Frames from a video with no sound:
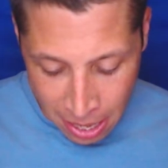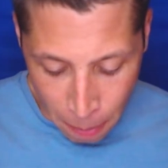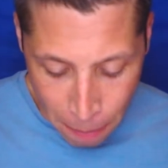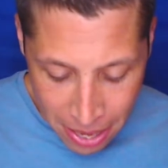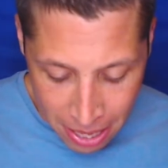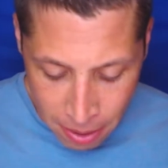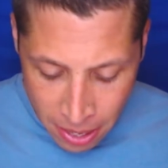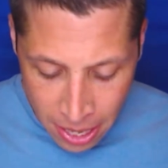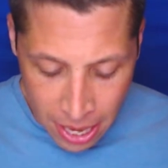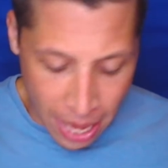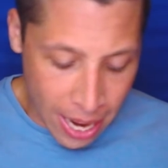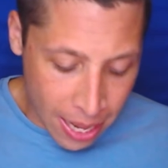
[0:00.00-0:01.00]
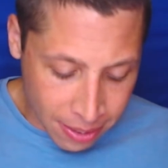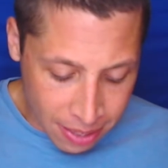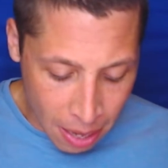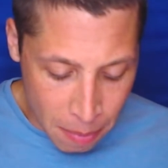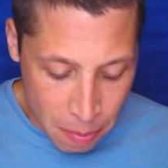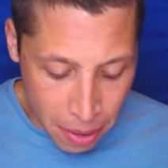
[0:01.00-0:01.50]
B, an
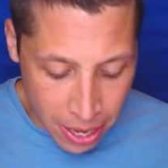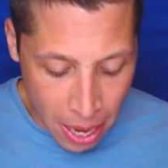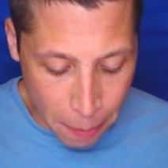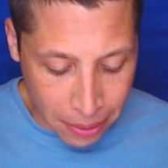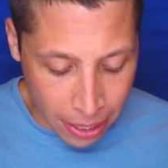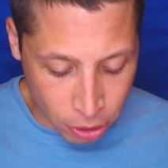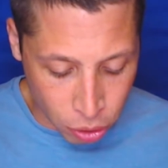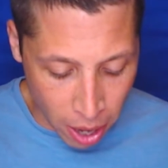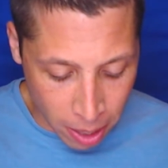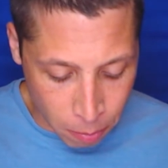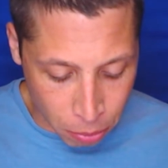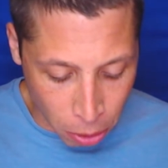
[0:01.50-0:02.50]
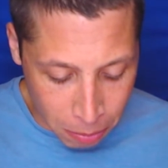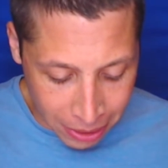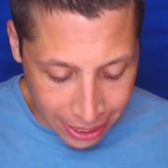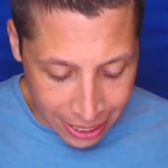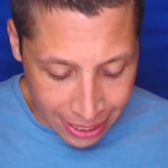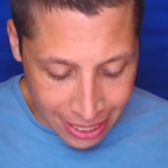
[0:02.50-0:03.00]
enzyme in pineapple extract,
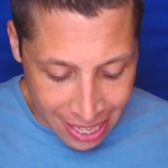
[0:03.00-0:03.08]
bromelain,